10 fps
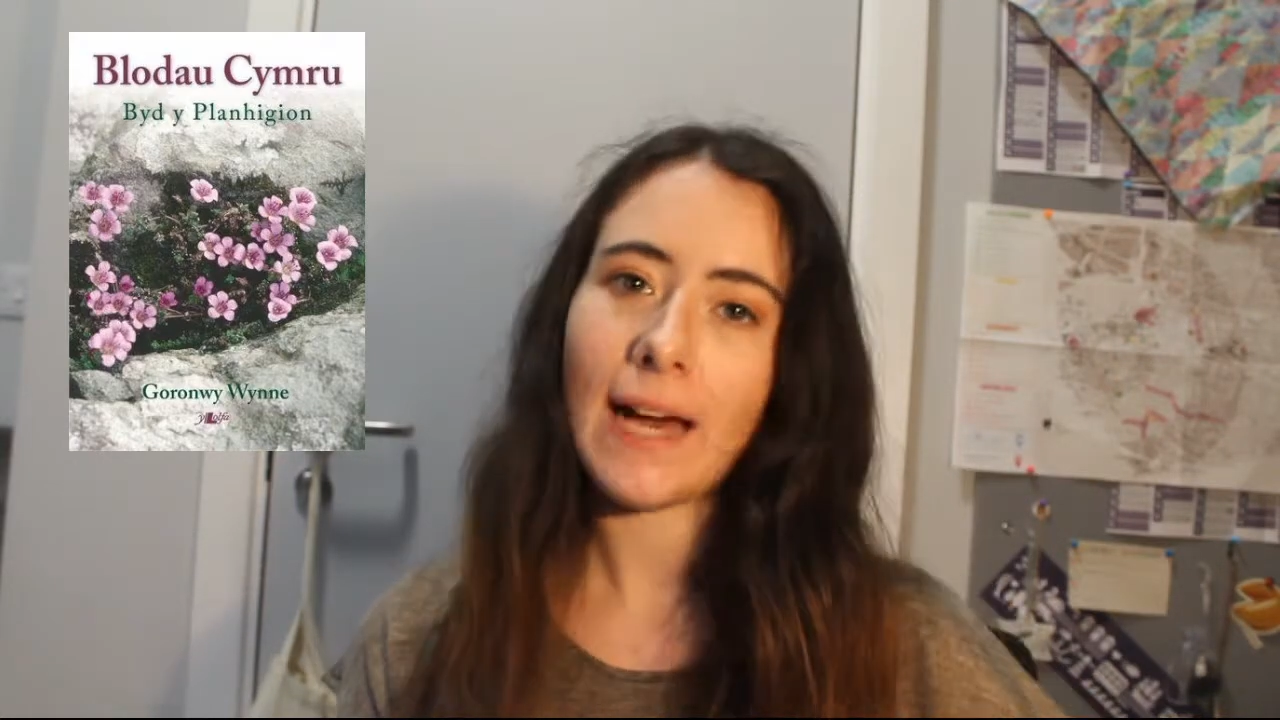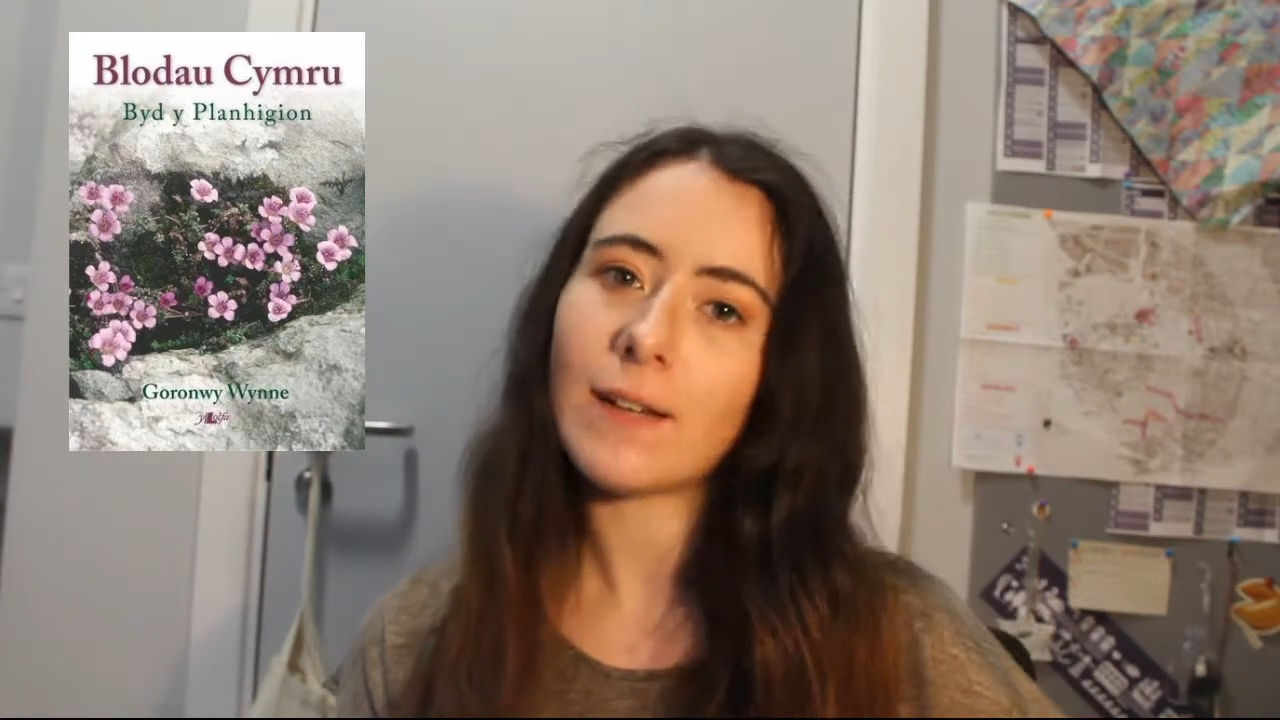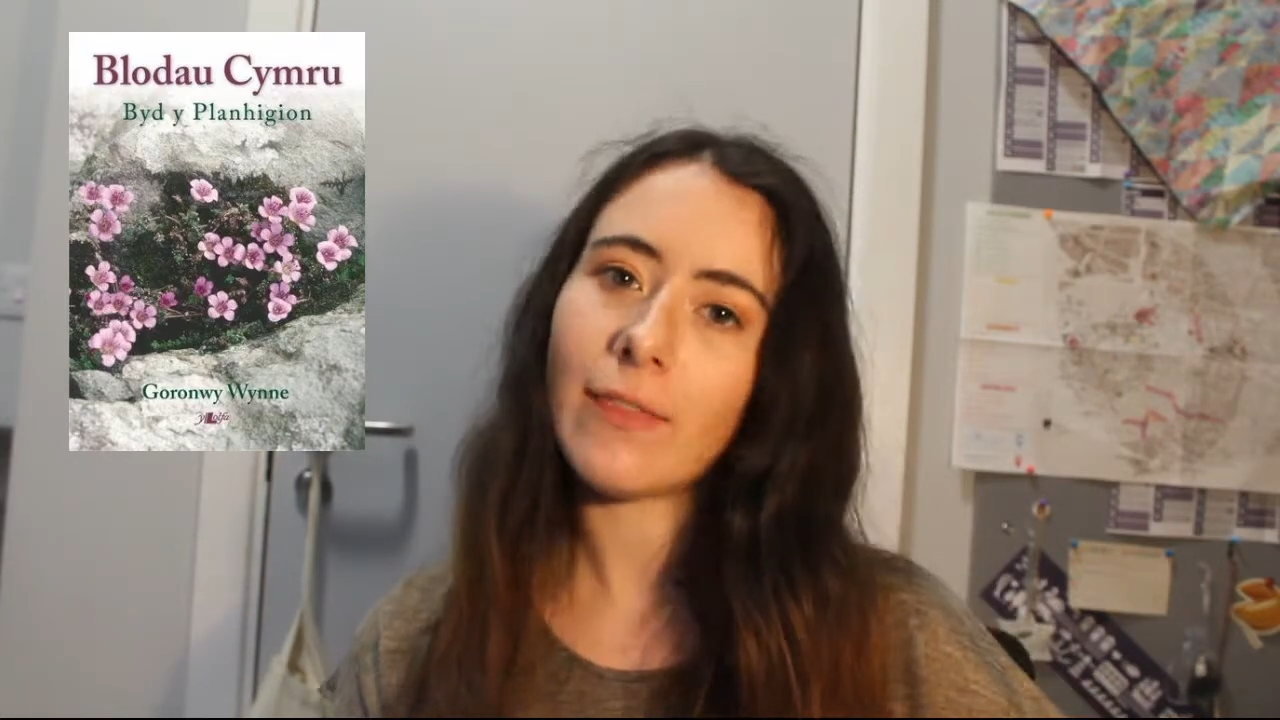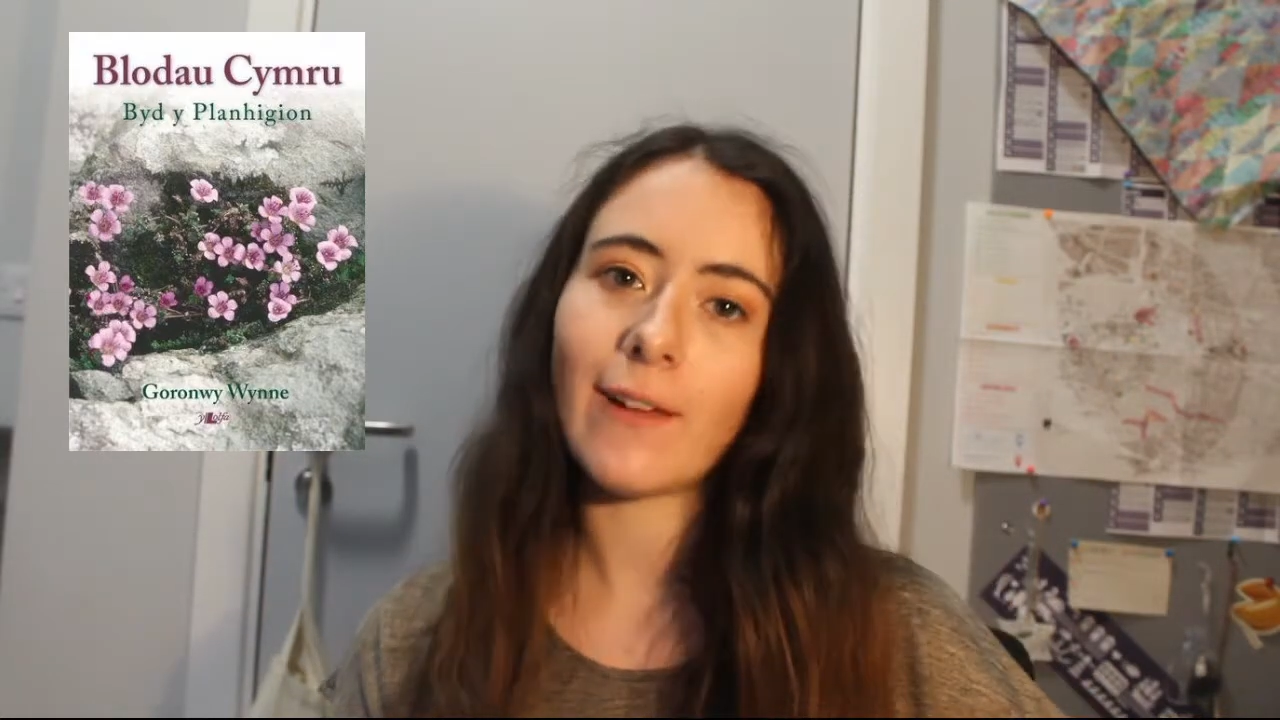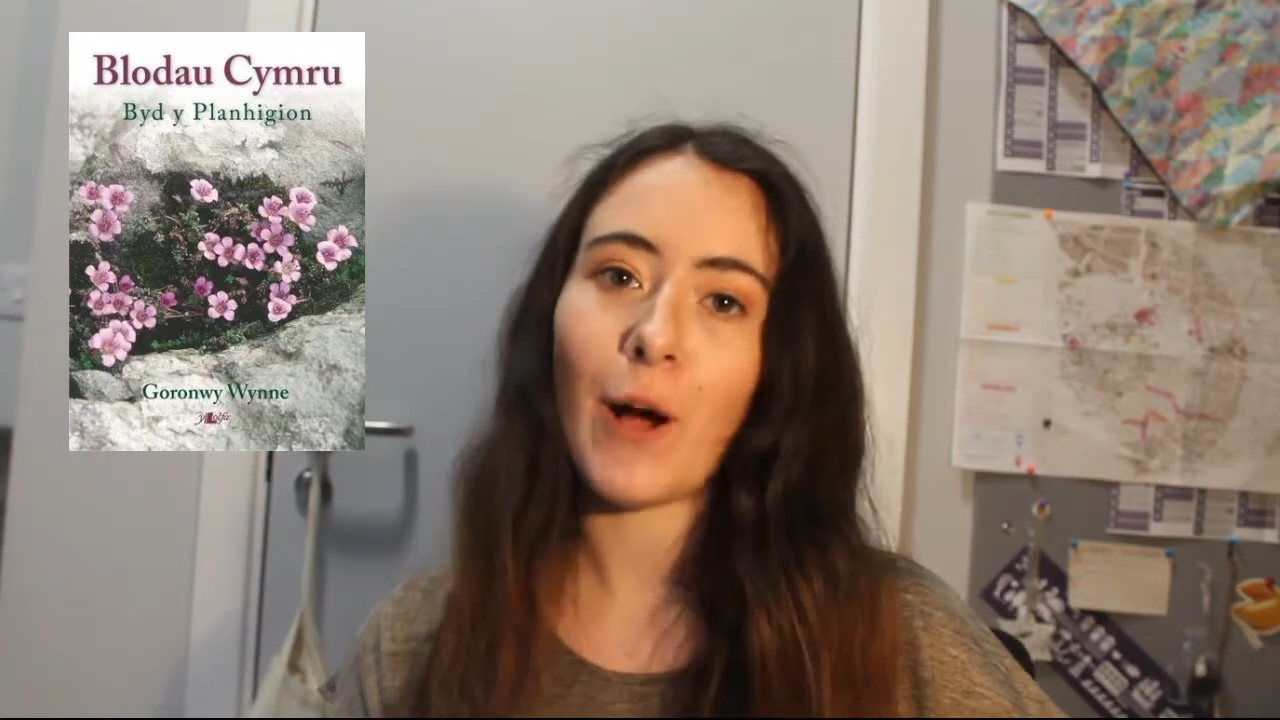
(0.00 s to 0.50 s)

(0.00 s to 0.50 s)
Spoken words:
down in the